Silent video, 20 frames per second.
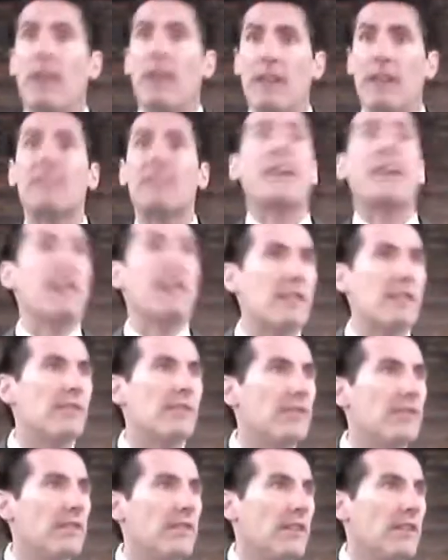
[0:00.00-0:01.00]

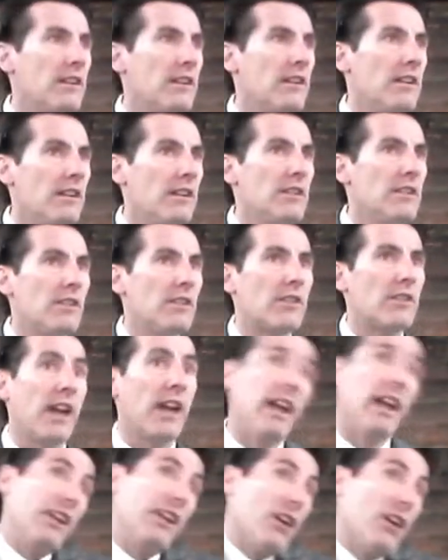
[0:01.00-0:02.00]
incentive,
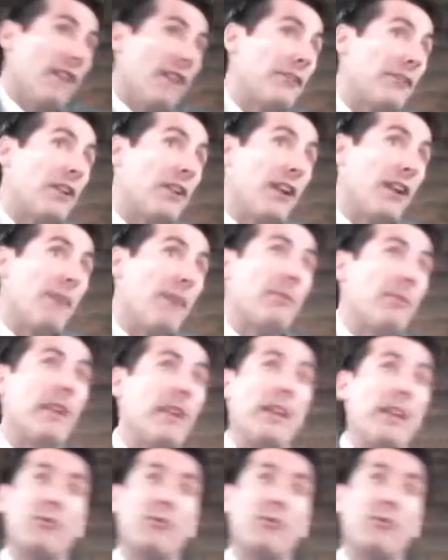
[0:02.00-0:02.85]
okay? He offered it up.